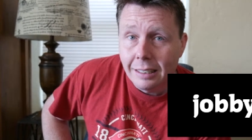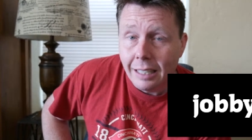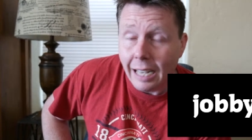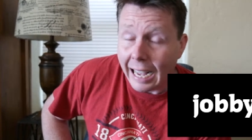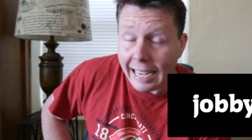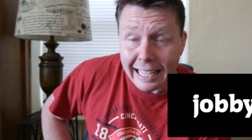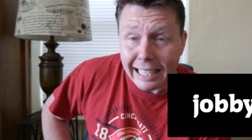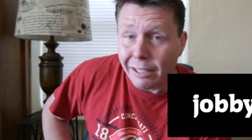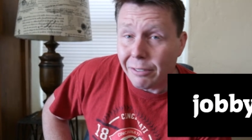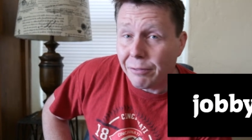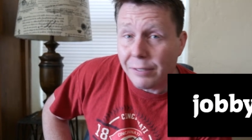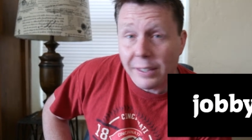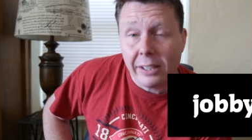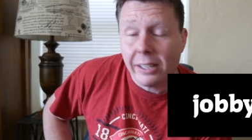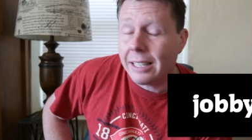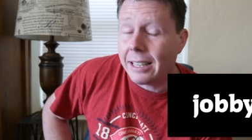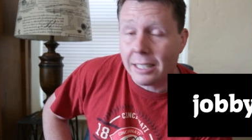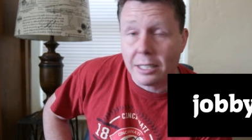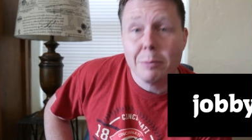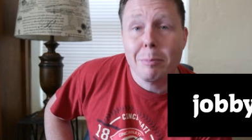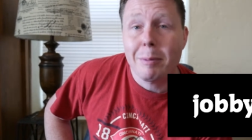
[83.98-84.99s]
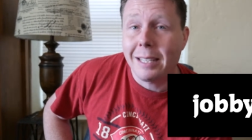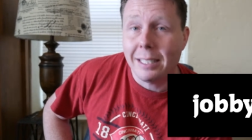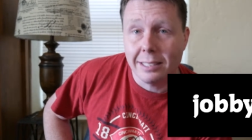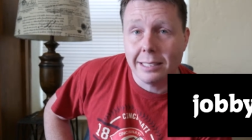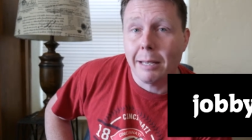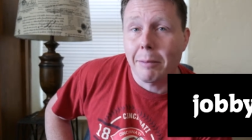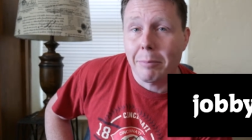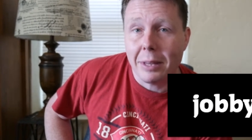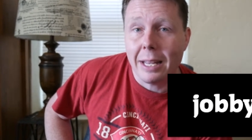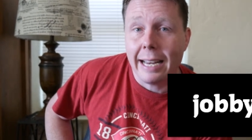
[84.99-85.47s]
I got a feeling this means
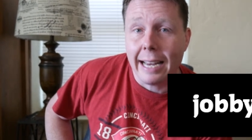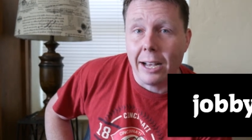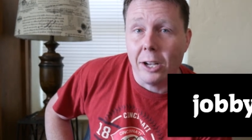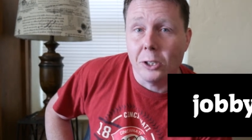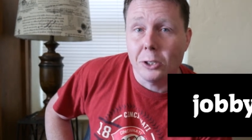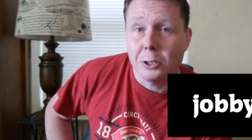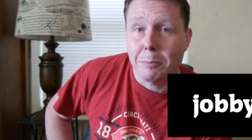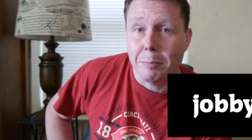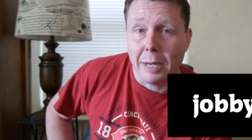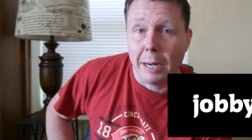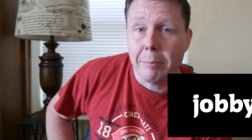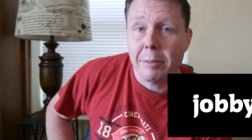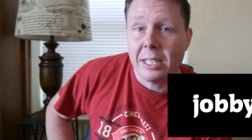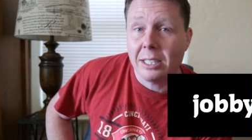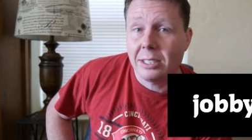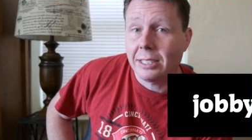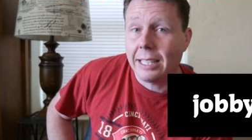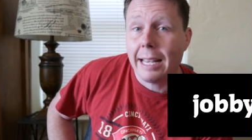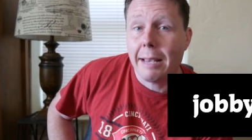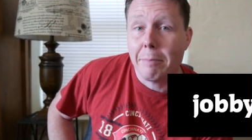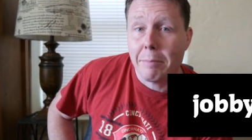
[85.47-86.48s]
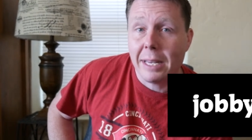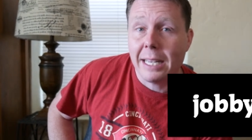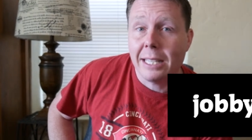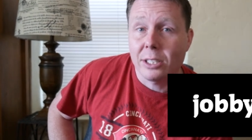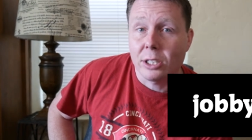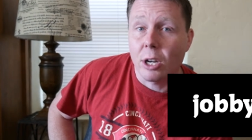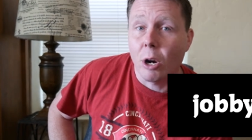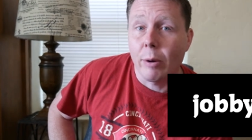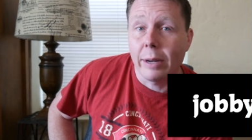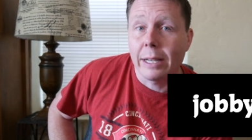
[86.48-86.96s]
something else, but I'm going to say it means
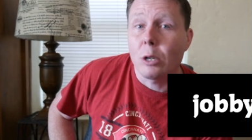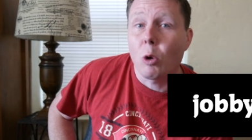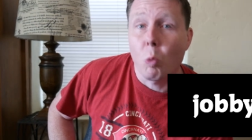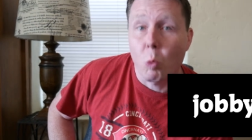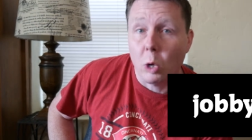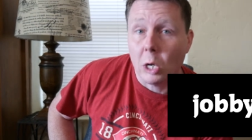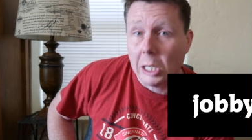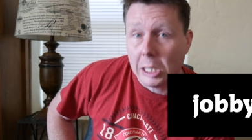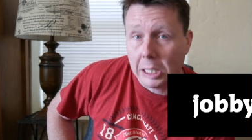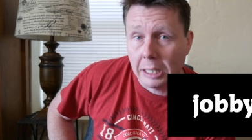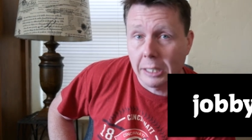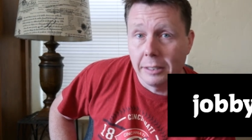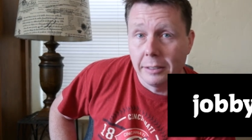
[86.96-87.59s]
going to work.